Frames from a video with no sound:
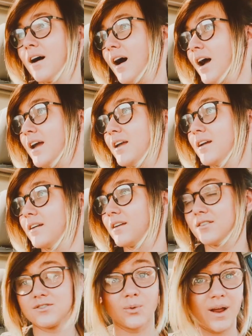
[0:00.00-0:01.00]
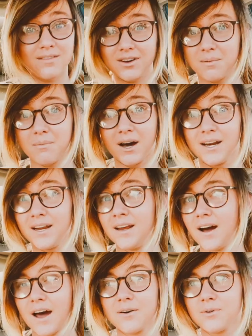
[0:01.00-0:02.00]
I don't have any
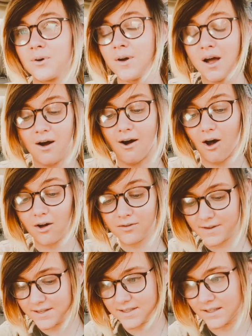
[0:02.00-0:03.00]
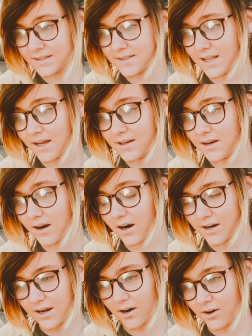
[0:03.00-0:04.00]
money. I don't know, all of these things that
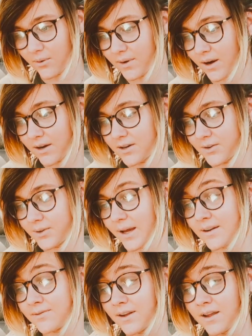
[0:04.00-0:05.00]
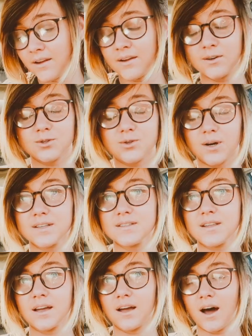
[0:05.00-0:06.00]
are going on in your life.
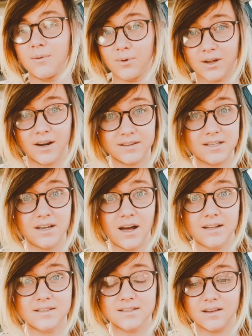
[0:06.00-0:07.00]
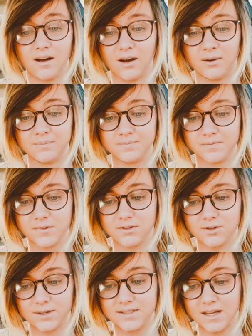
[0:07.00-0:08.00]
Trust that God will connect the dots.
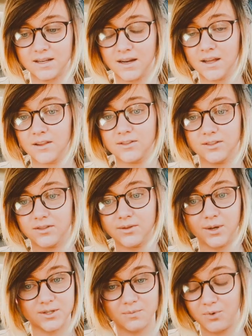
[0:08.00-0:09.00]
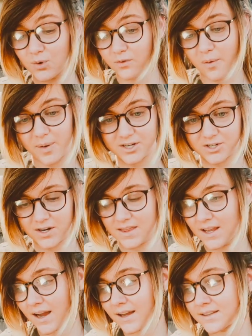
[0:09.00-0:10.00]
Trust that there's a beautiful picture in
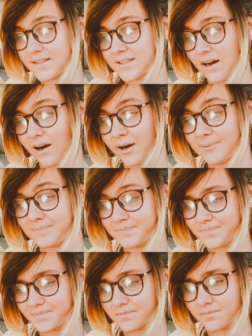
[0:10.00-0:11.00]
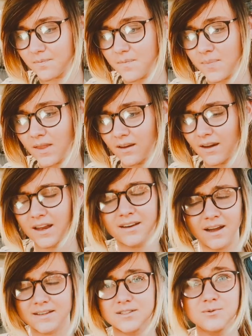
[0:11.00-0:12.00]
the end. And
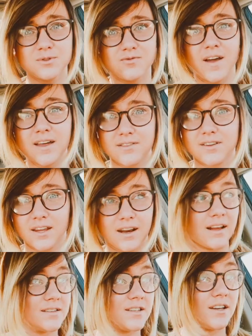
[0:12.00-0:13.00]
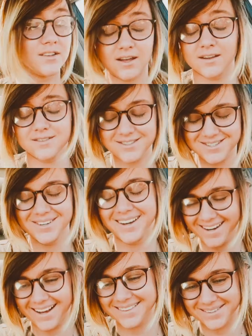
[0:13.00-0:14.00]
yes, use faith to
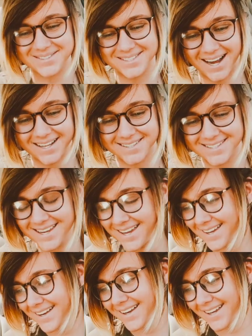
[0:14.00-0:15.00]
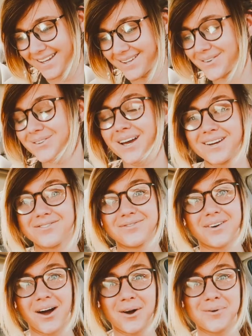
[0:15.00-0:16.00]
connect those dots in your life.